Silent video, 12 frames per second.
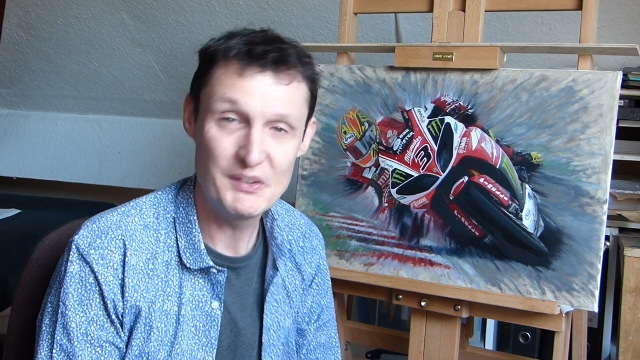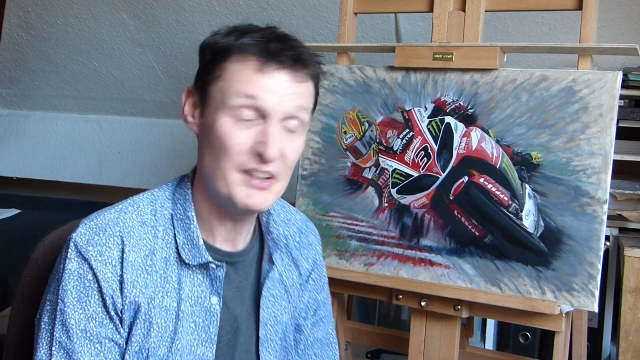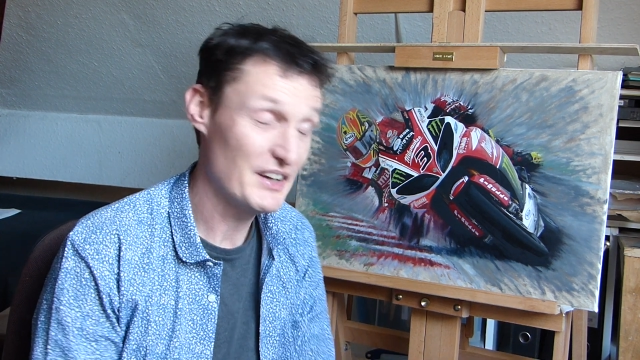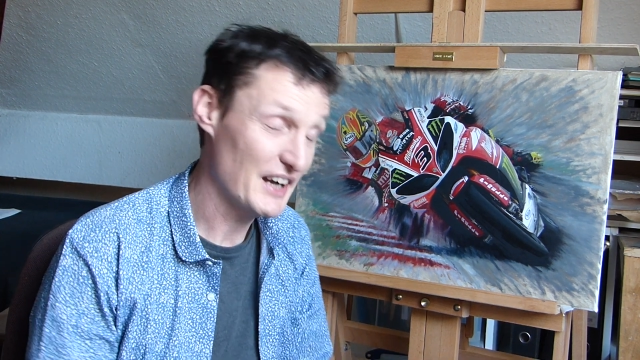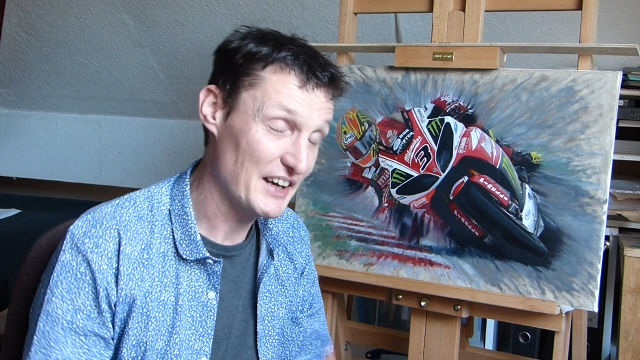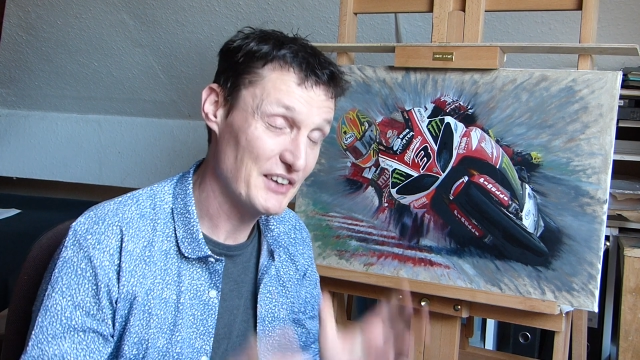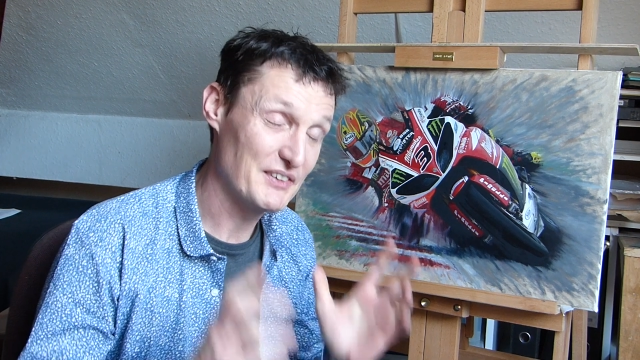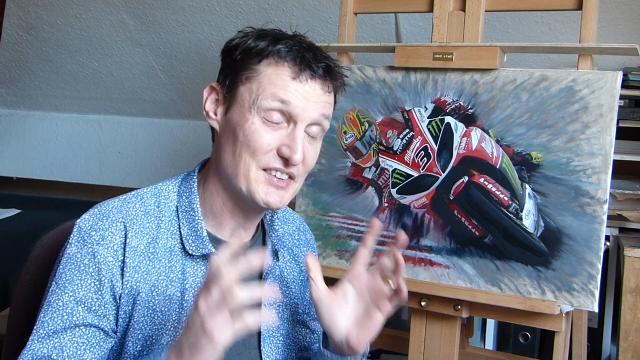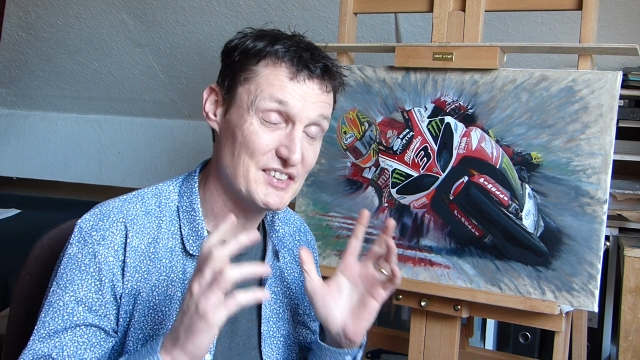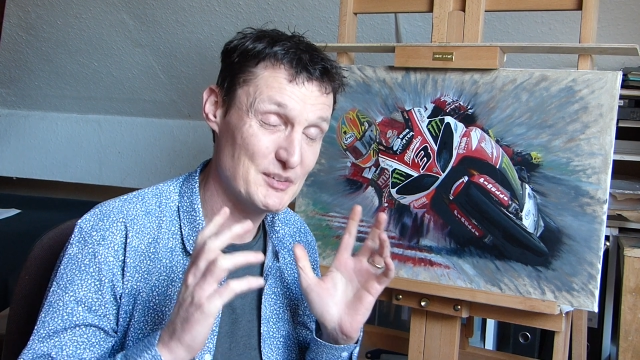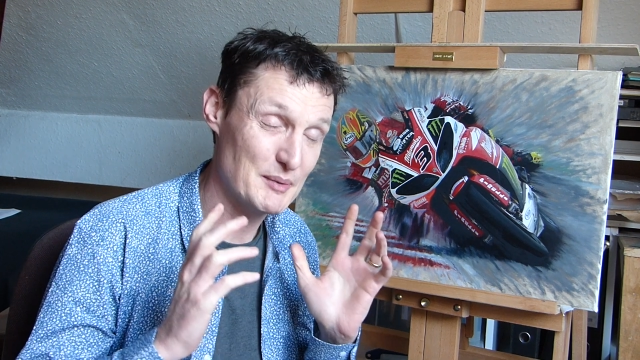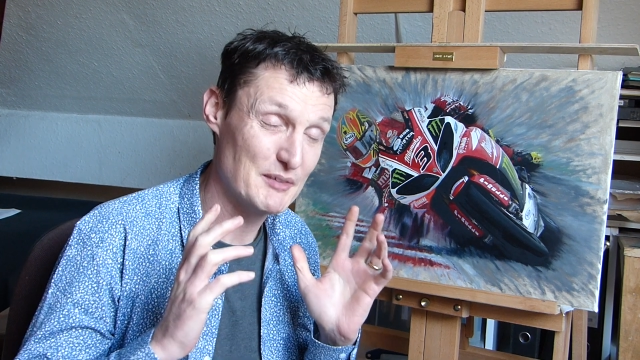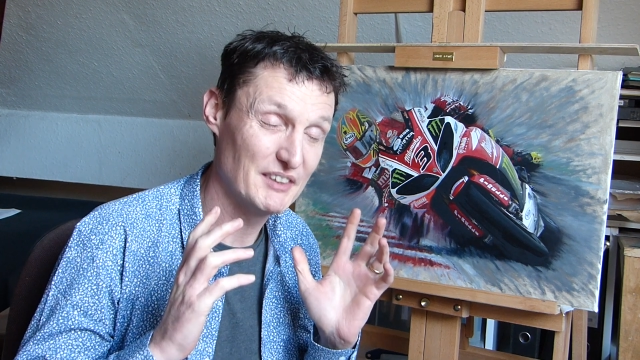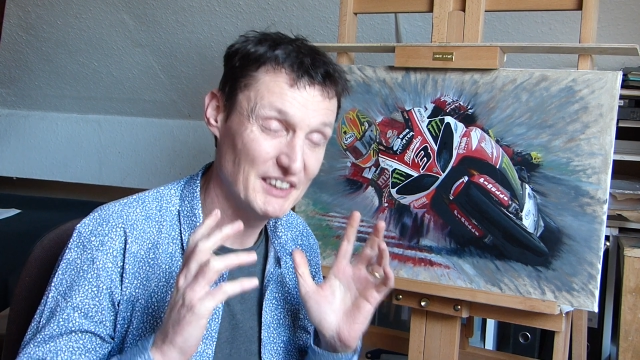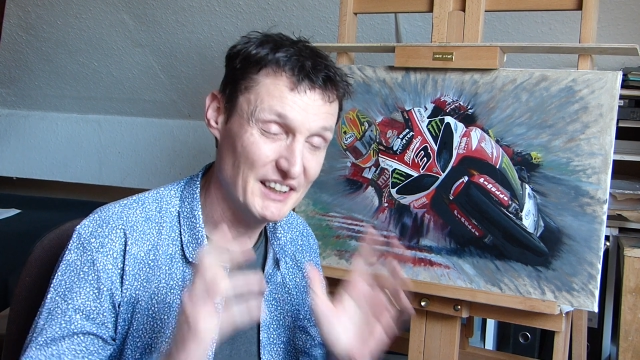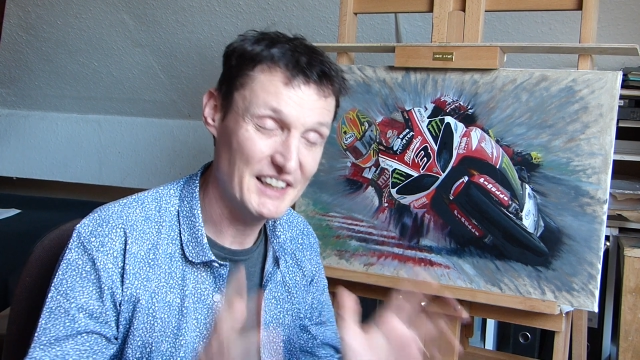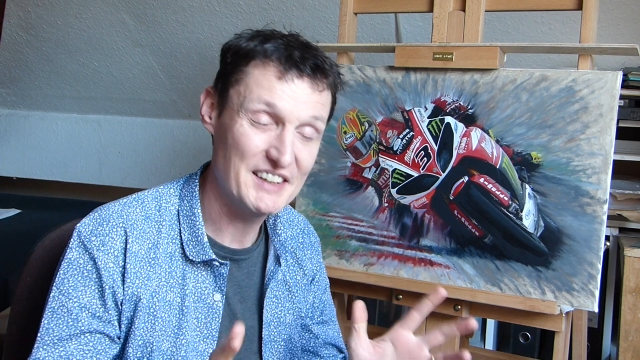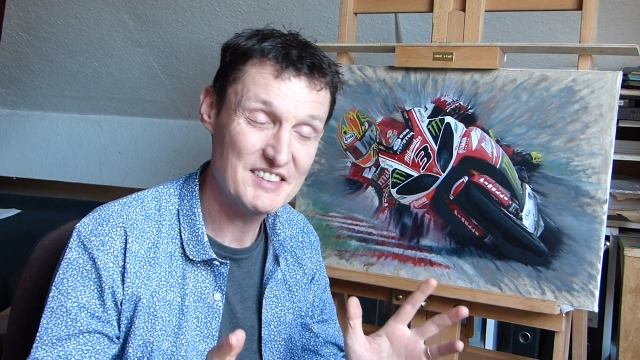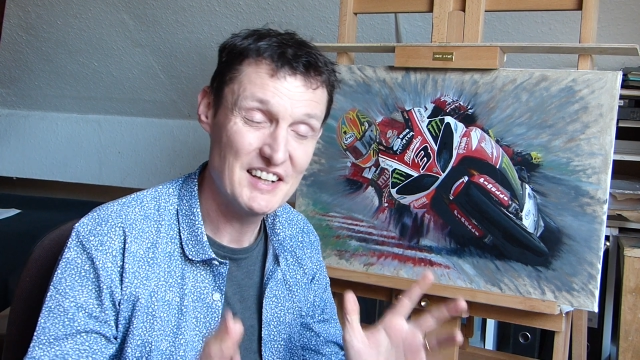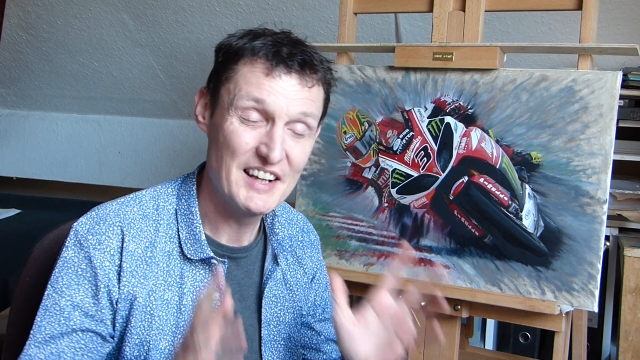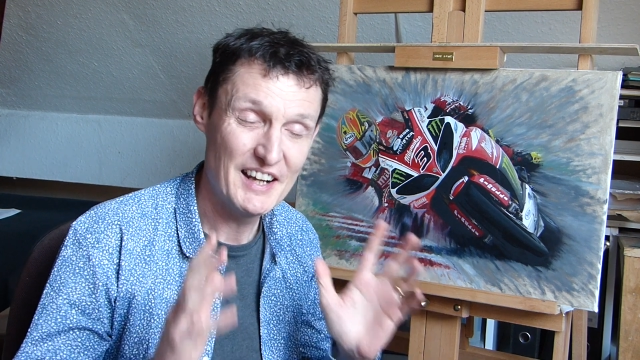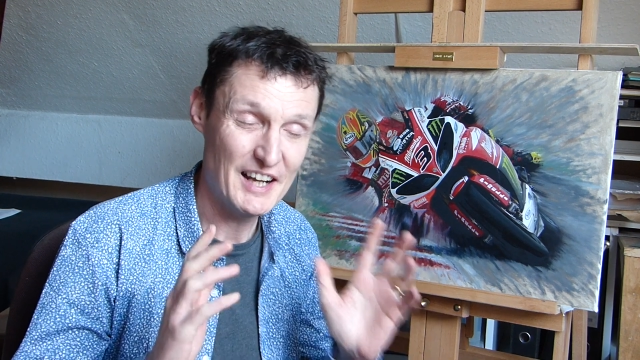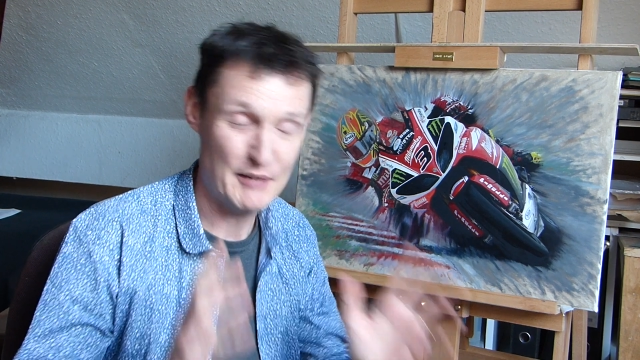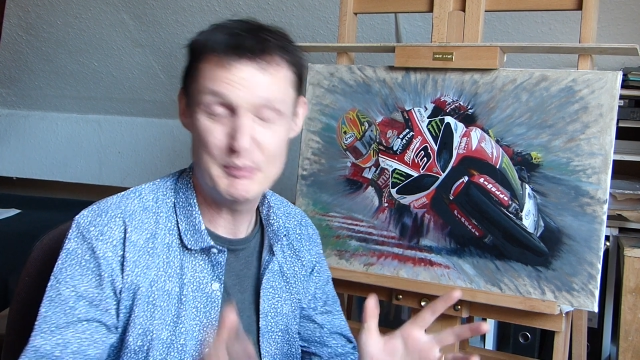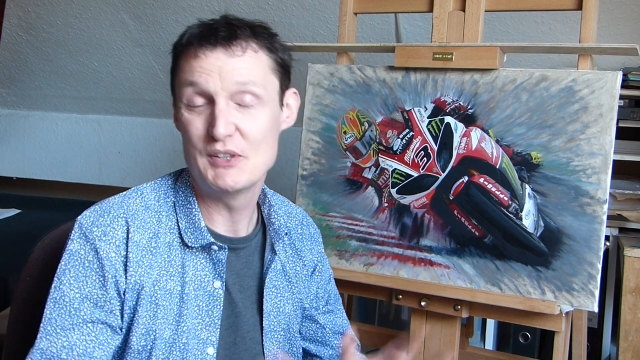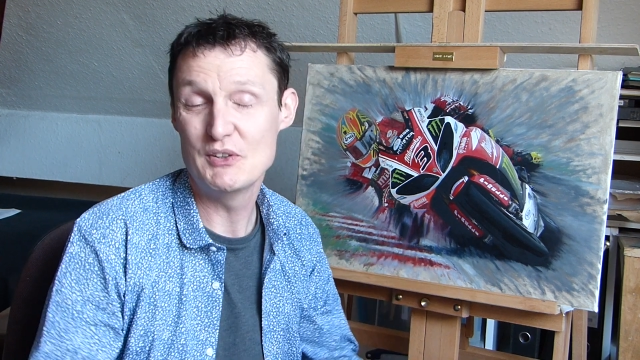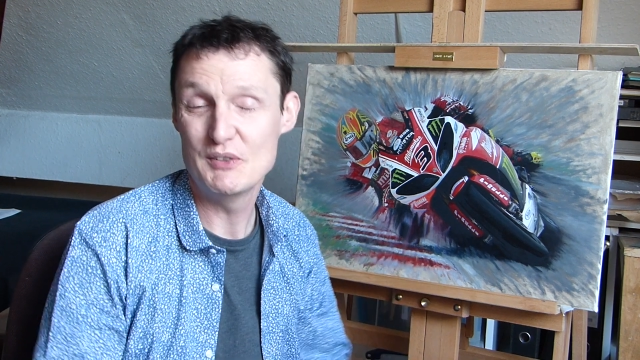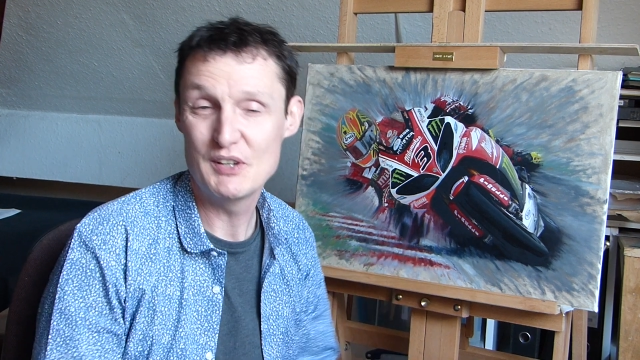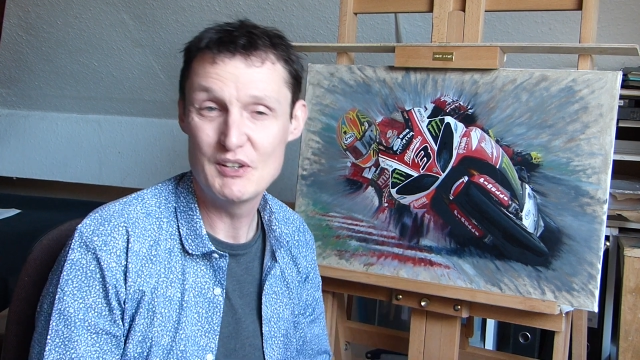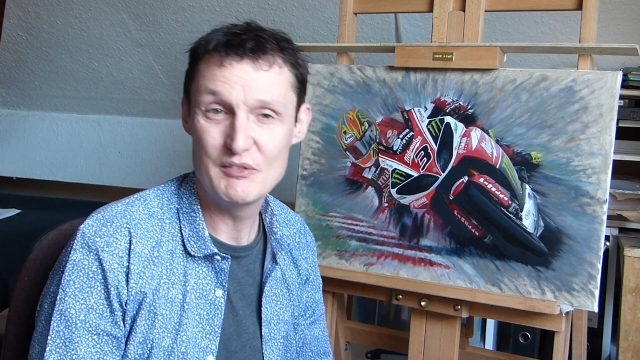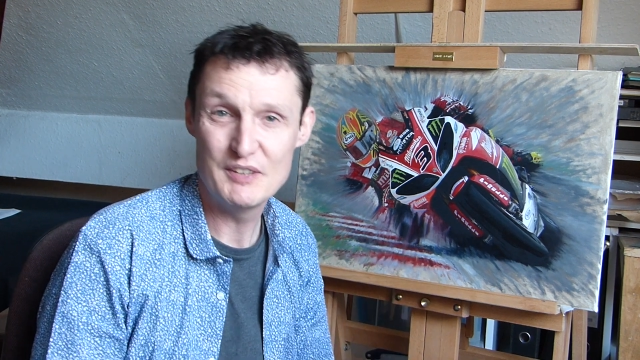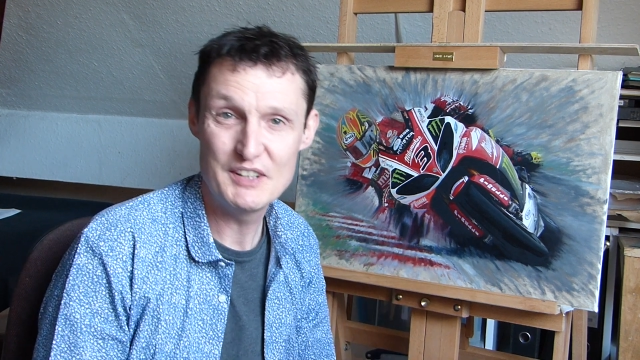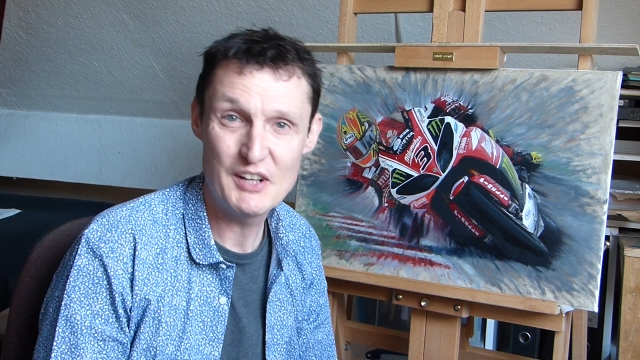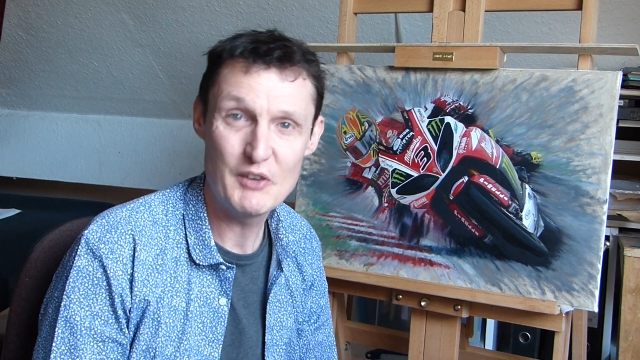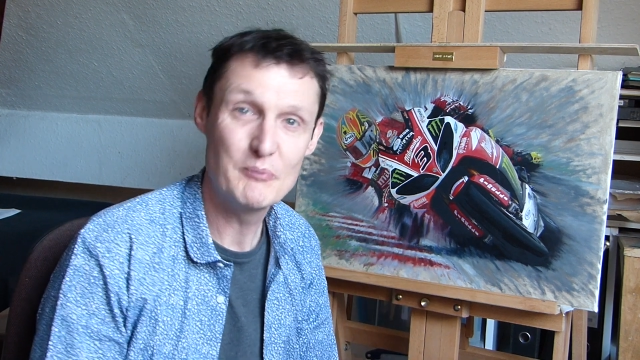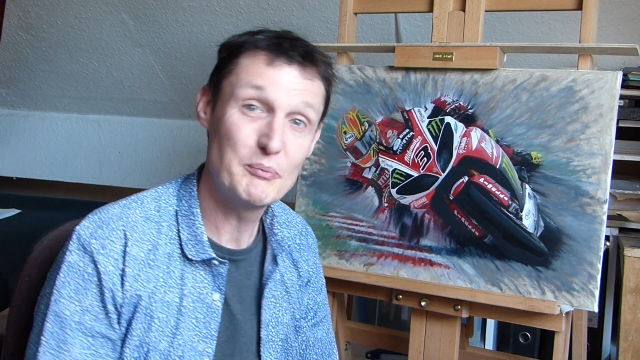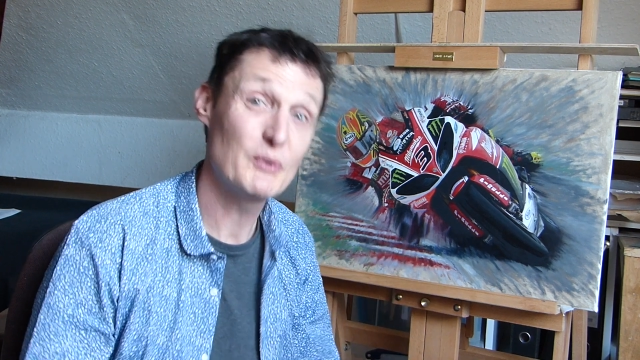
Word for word: New Year. I know this is a bit of a late Happy New Year video,